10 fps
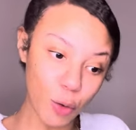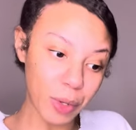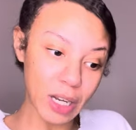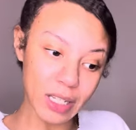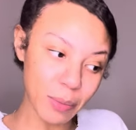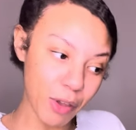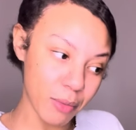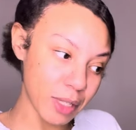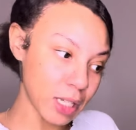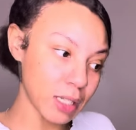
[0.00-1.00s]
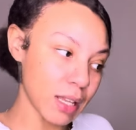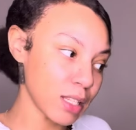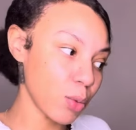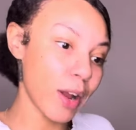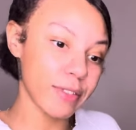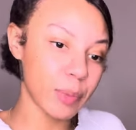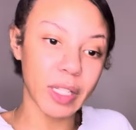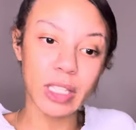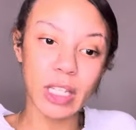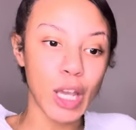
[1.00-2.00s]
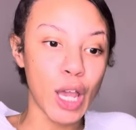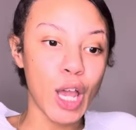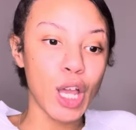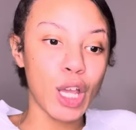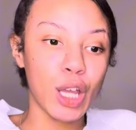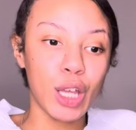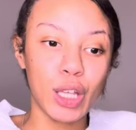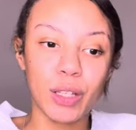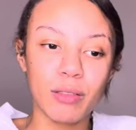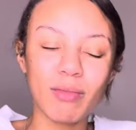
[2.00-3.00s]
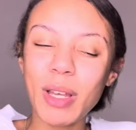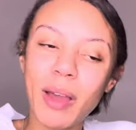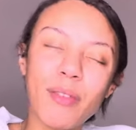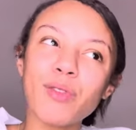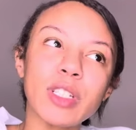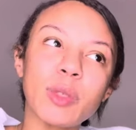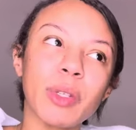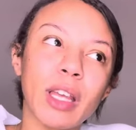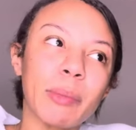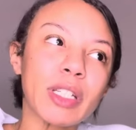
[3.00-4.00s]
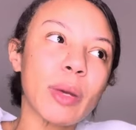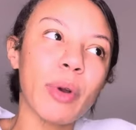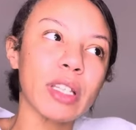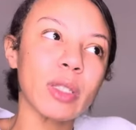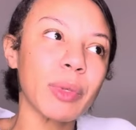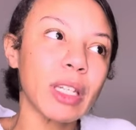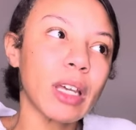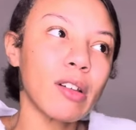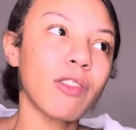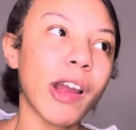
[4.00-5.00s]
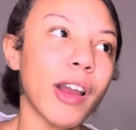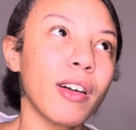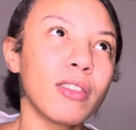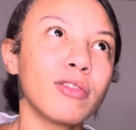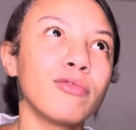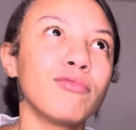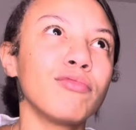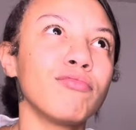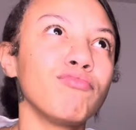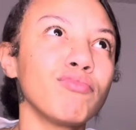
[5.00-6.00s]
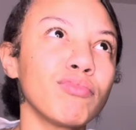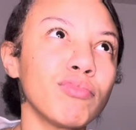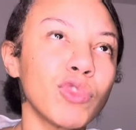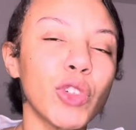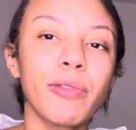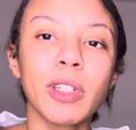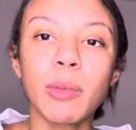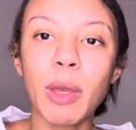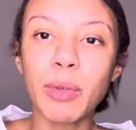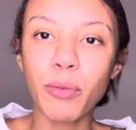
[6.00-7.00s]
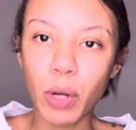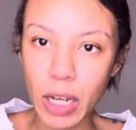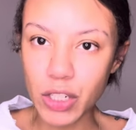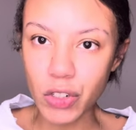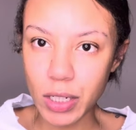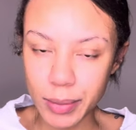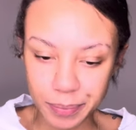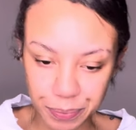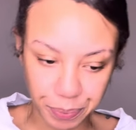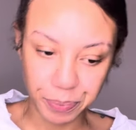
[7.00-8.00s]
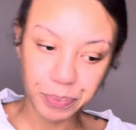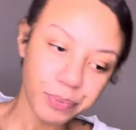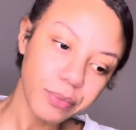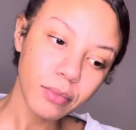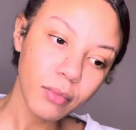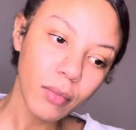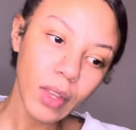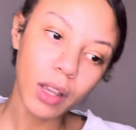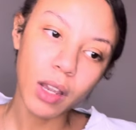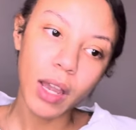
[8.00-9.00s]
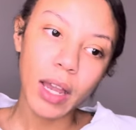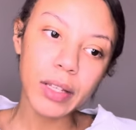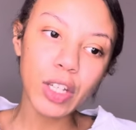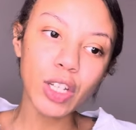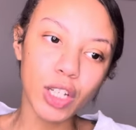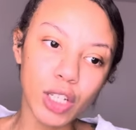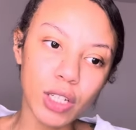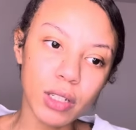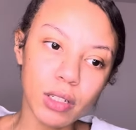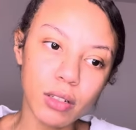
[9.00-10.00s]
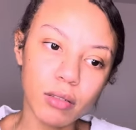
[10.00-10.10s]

opening a spa, because I swear I've spent, no, I haven't really spent that much. I probably spent around three fifty, maybe four hundred. I think a good